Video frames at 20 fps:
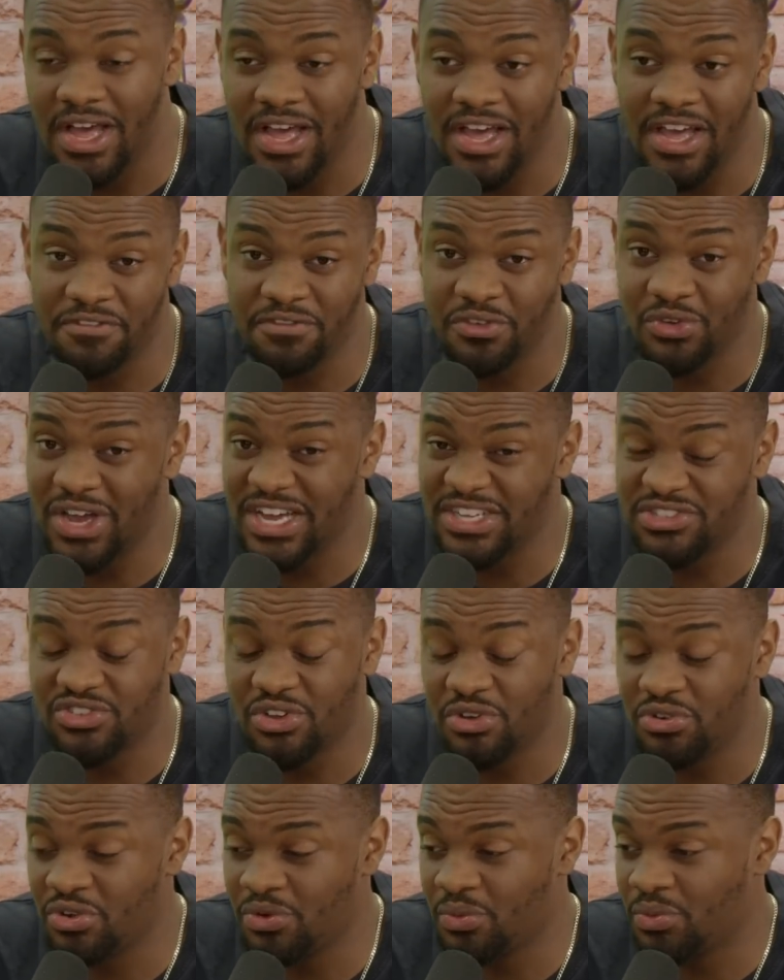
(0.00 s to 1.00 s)
If you guys
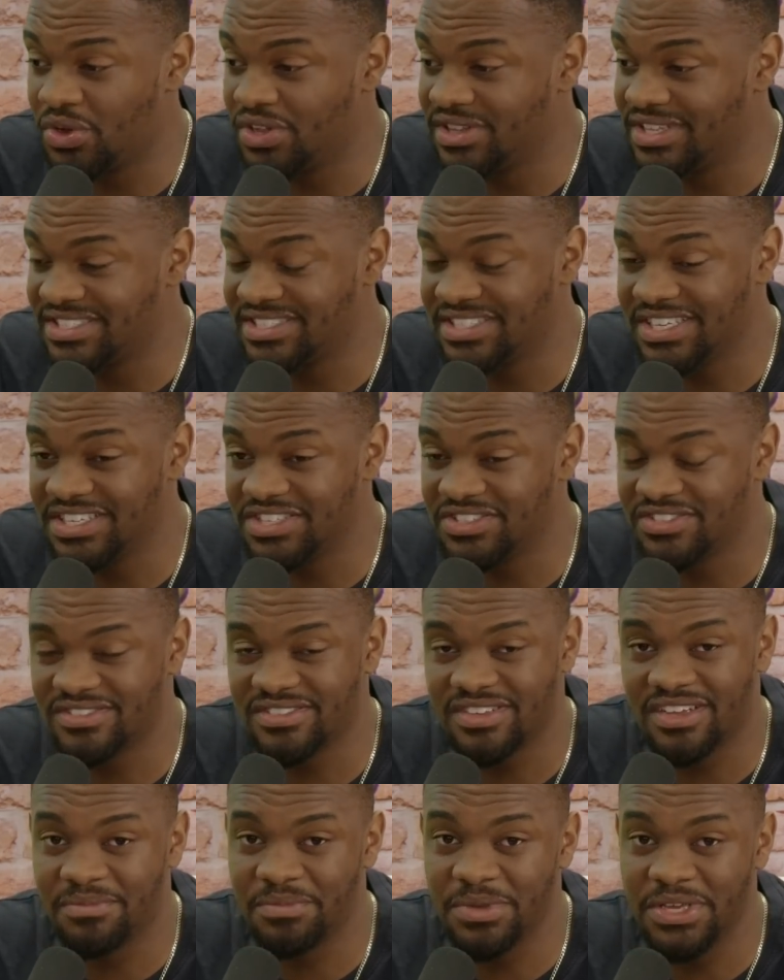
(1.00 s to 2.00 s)
don't know what this is,
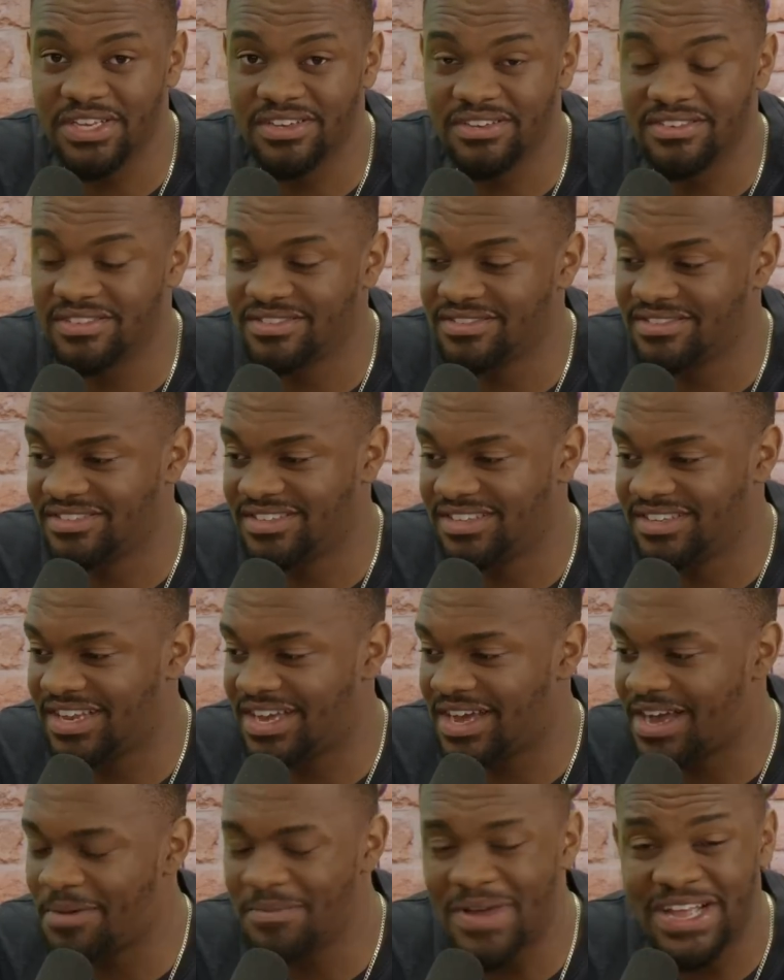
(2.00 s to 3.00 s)
I mean,
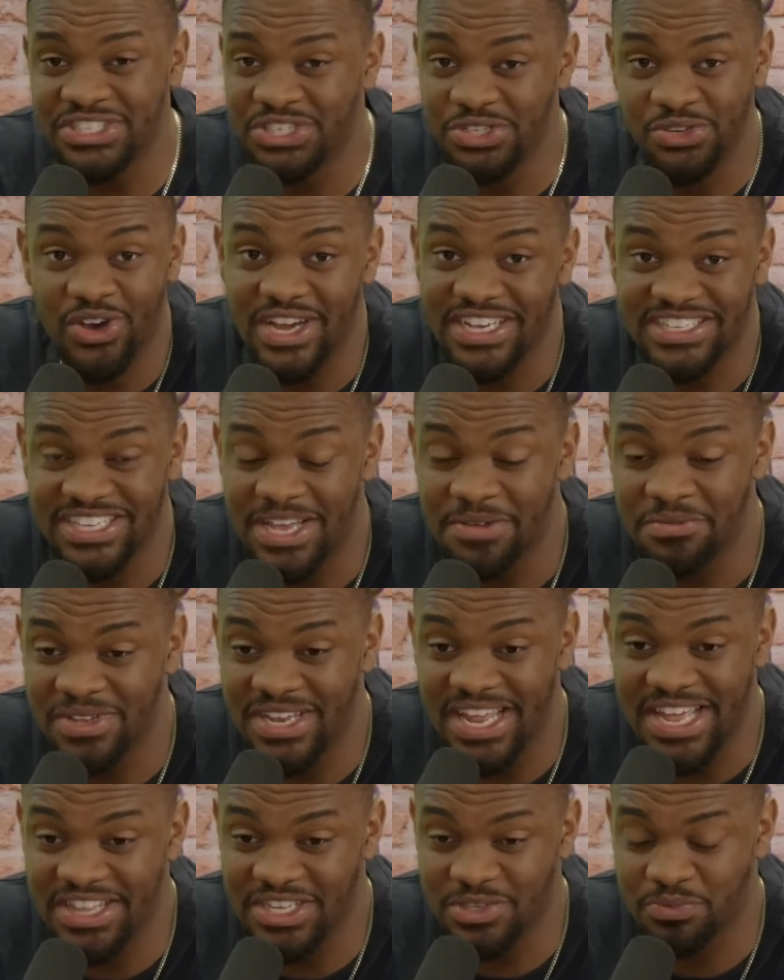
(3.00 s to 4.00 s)
I'm actually not accepting
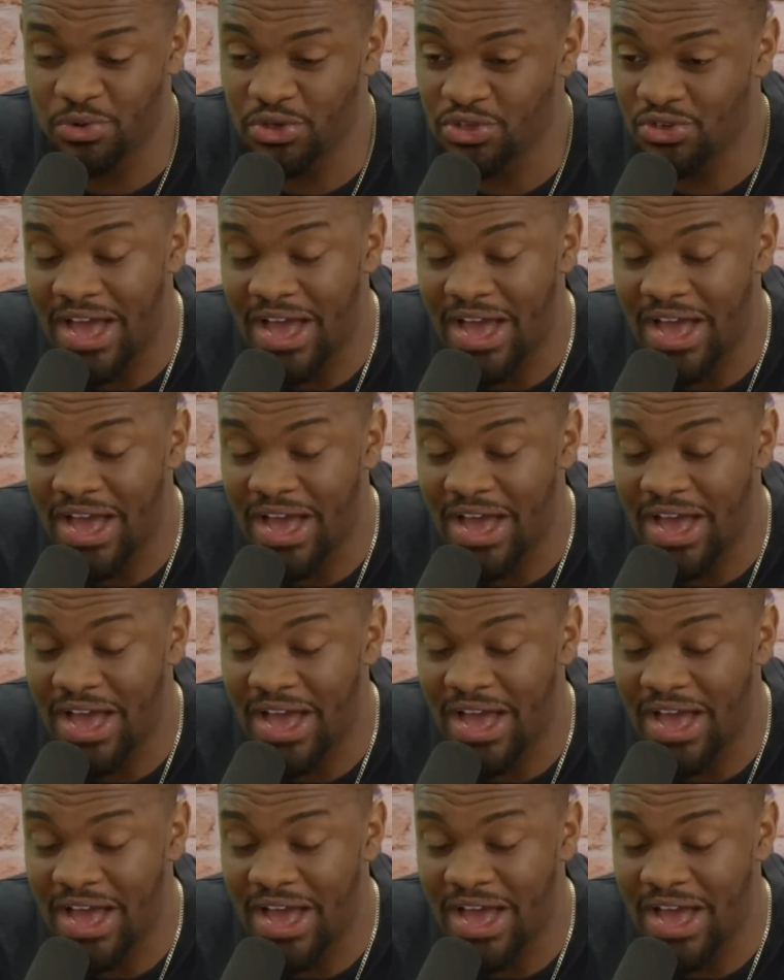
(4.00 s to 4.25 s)
it at this point.